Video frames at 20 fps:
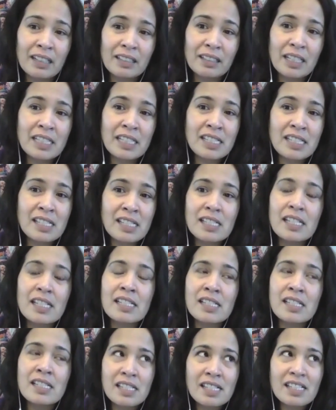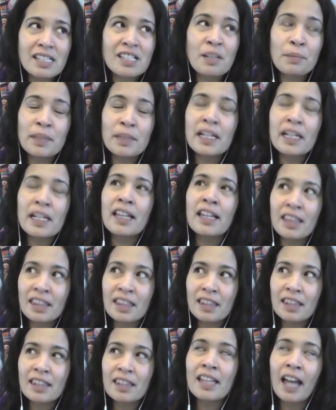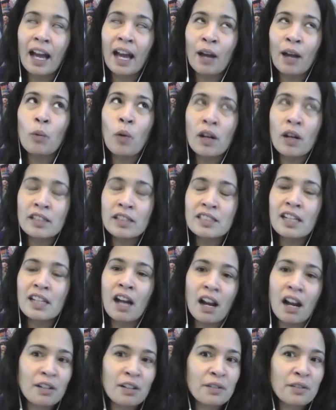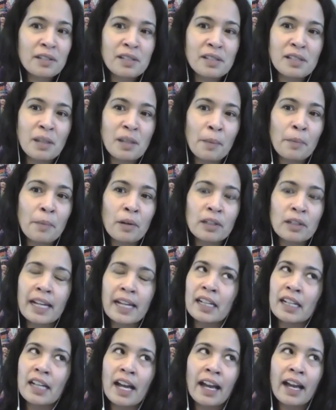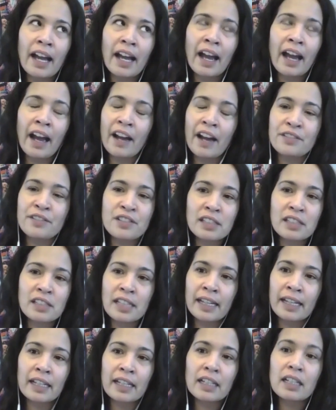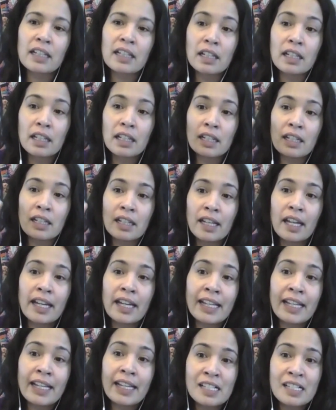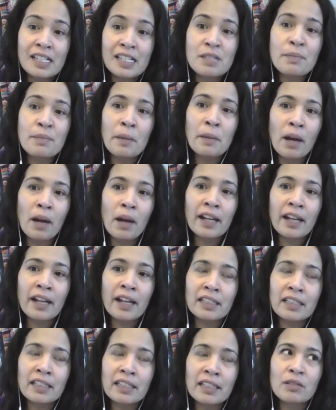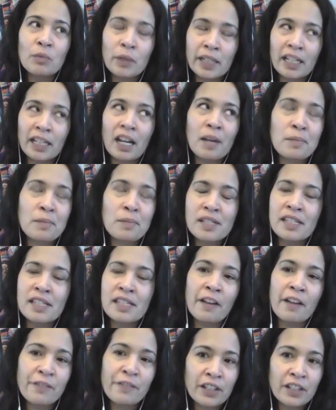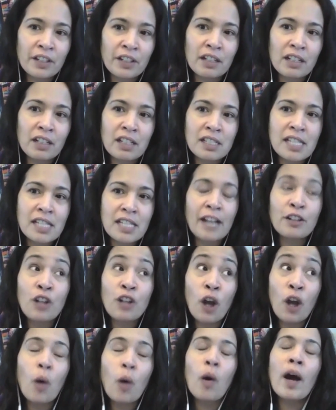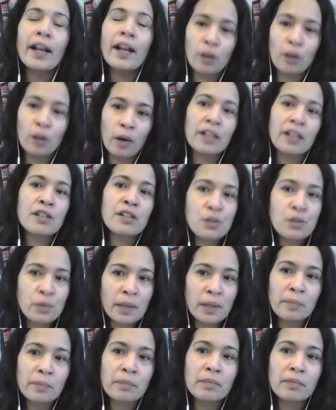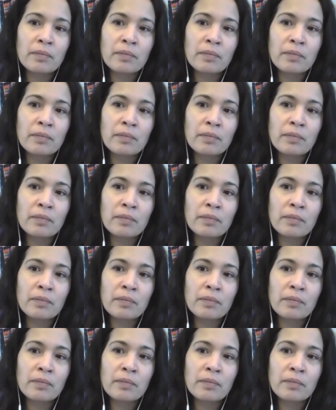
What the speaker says: It's something I want to conquer this summer. Like, I have to, like, ease my mind when it comes to that fear, because I know how to swim.